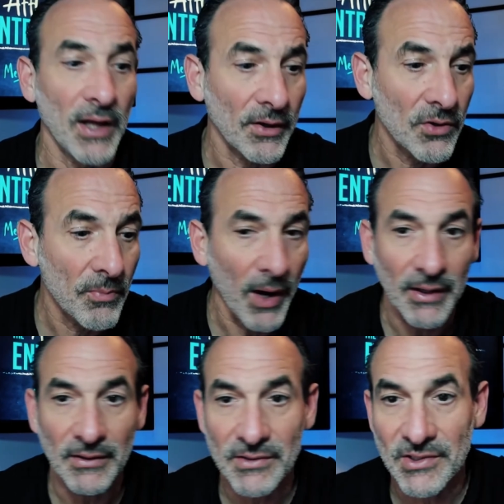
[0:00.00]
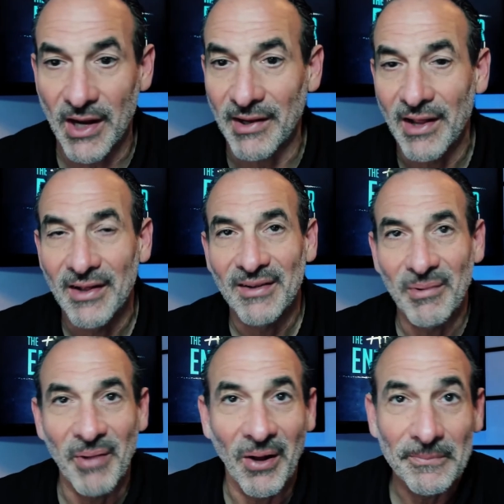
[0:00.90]
Now you might say,
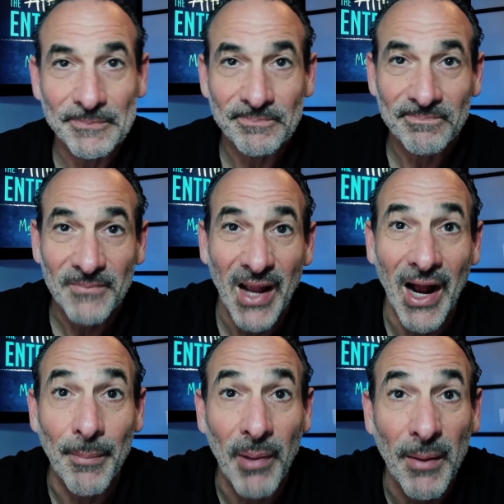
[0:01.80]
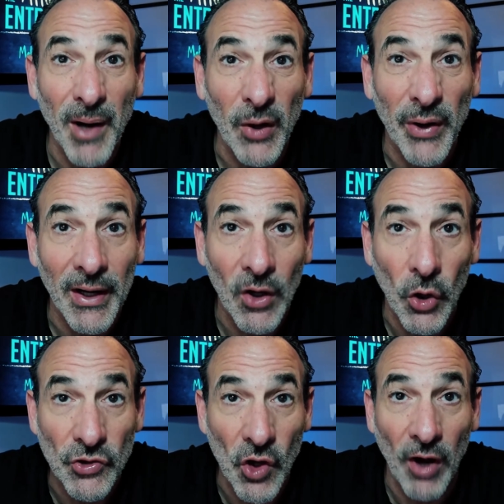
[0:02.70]
but Mel, I pay my credit
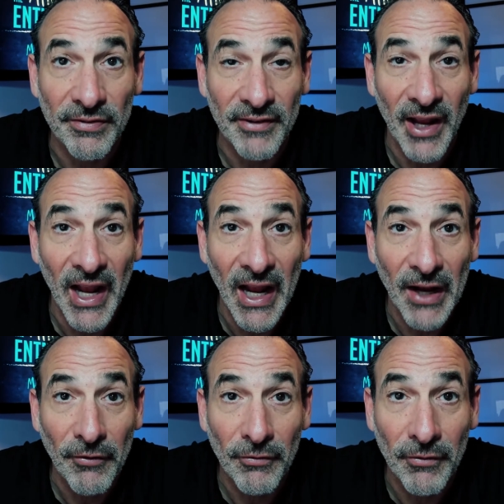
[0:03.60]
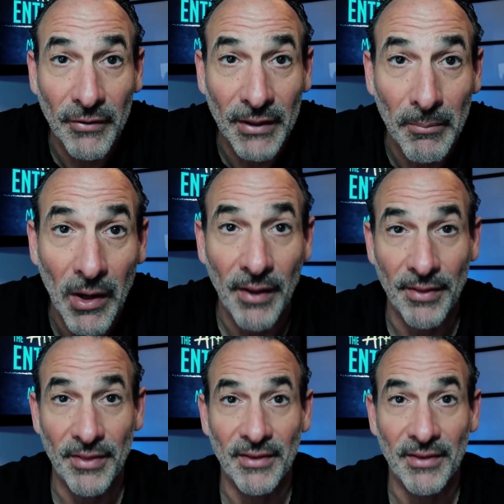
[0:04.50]
cards off every month.